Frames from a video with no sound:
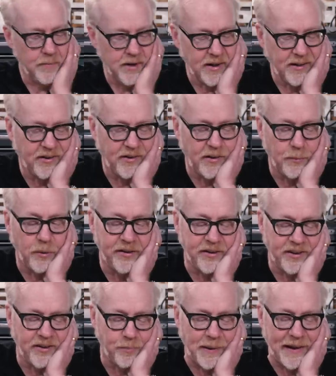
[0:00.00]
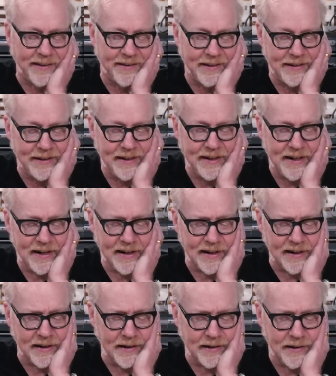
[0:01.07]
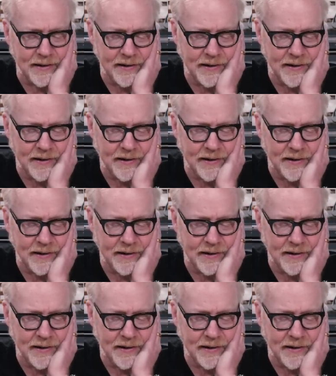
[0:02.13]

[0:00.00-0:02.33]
ex- was expecting. Yeah.